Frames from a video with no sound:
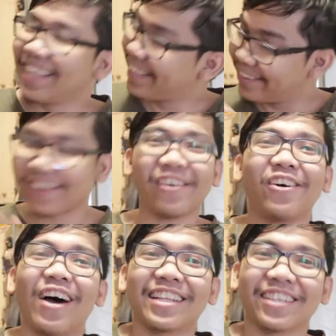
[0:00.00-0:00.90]
You don't
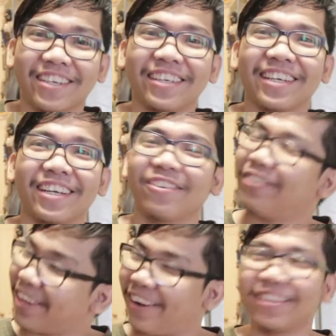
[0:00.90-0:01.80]
know how to cook.
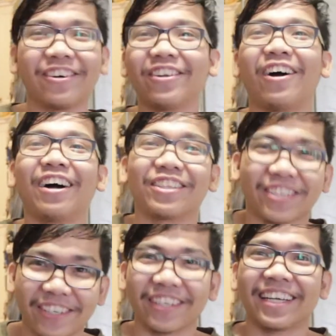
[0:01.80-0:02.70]
We all don't know how
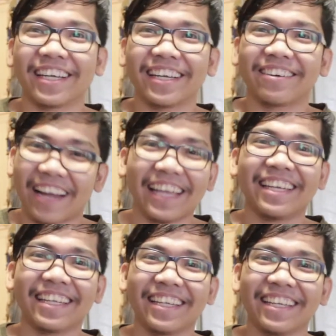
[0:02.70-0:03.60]
to cook, right?